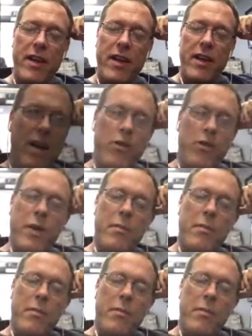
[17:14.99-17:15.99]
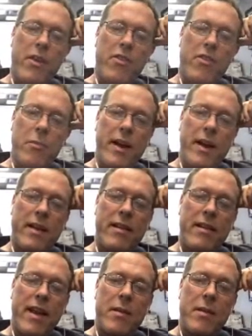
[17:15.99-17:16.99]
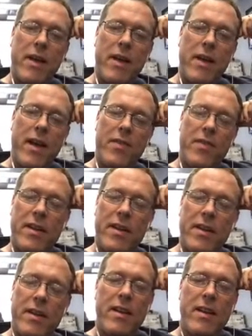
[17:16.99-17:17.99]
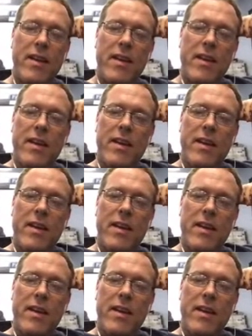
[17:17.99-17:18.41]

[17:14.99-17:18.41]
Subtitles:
And I was speaking about somebody today about that